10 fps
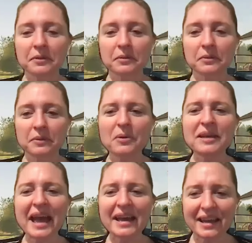with the oh
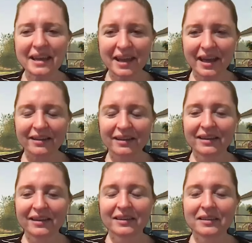yeah yeah yeah
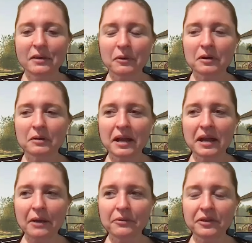mm-hmm. that were
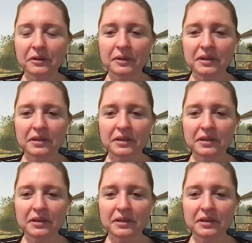like that out were, like, there